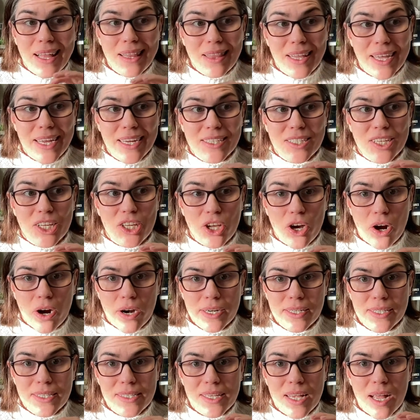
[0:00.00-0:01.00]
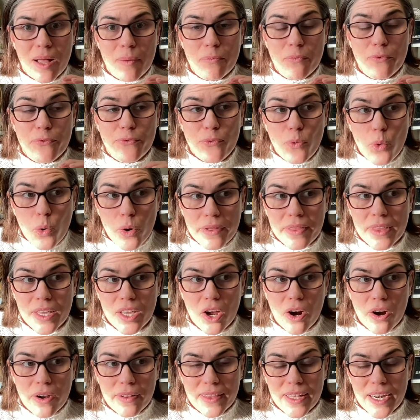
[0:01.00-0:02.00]
a link to Yarn Sub for the
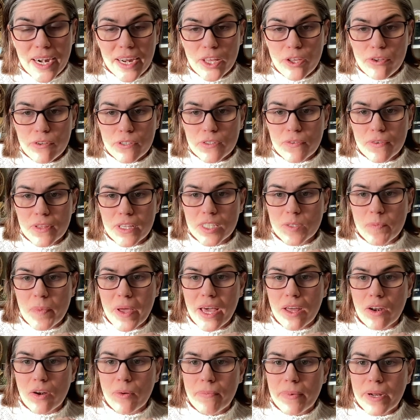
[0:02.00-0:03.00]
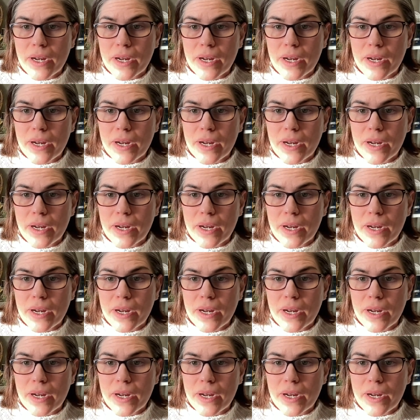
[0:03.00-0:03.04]
yarn that I use for this pattern,